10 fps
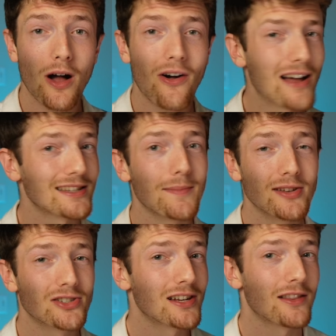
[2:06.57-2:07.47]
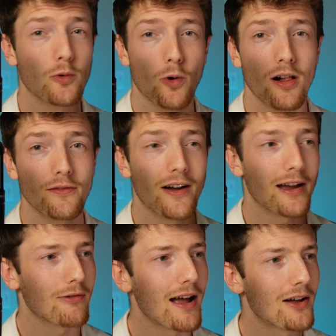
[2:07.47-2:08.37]
well, as I mentioned in the
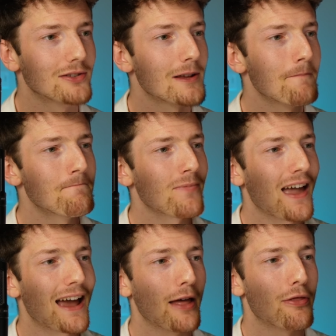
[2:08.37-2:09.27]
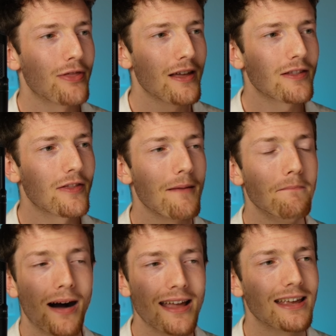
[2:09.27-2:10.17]
qualifying rounds. And I think that they
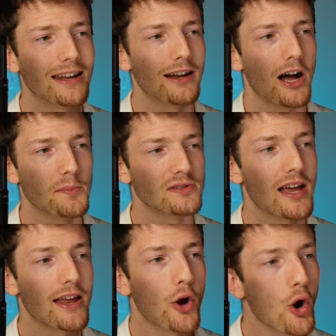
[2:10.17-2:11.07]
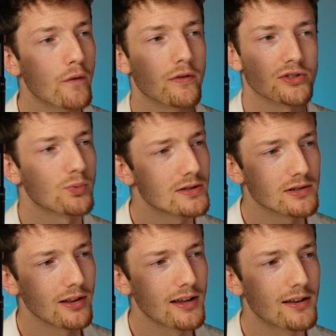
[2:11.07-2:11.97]
might get an upset over
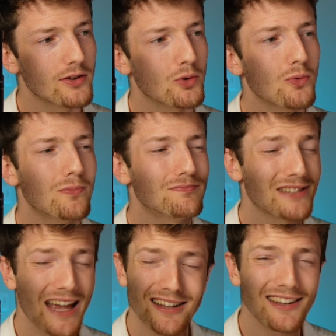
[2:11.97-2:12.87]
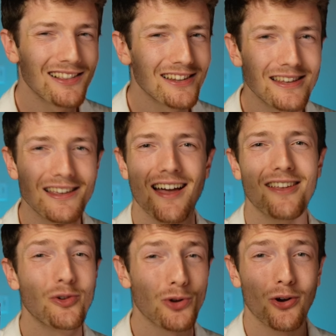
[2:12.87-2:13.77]
Switzerland, who technically
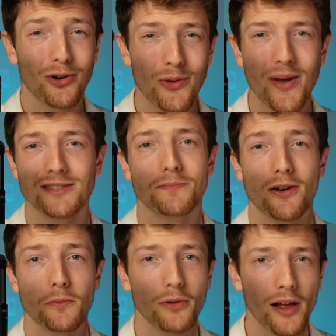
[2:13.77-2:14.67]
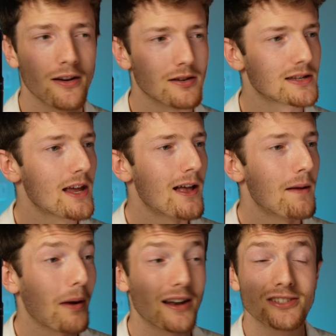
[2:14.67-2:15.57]
you could argue has better players,
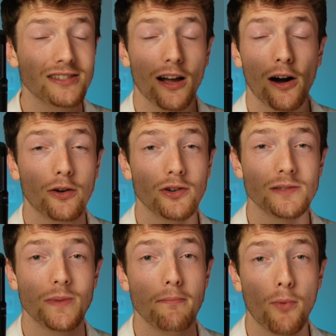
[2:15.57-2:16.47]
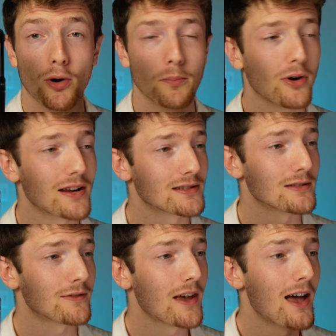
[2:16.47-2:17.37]
but I just think Hungary's been more
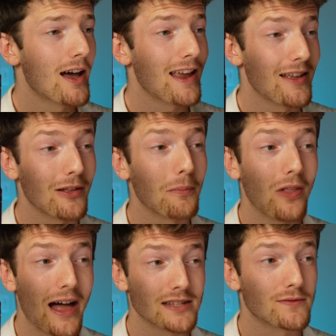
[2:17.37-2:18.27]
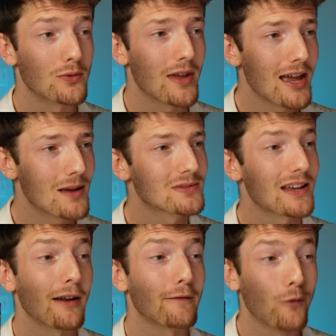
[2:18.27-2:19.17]
impressive in the last few games.
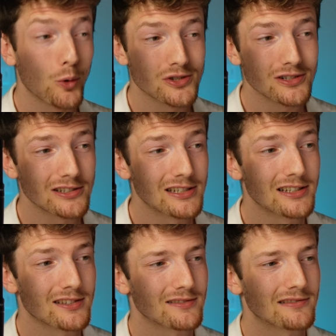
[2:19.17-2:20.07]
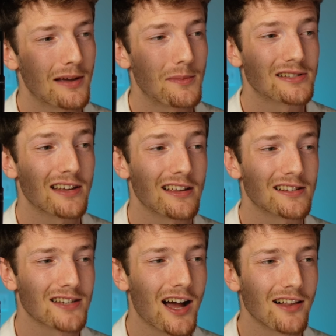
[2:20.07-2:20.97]
And unfortunately, that means I think
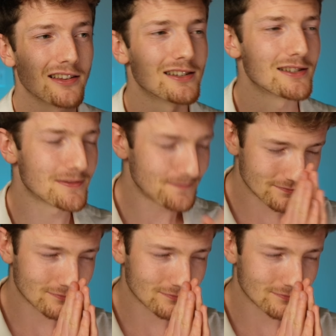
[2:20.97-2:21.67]
Scotland,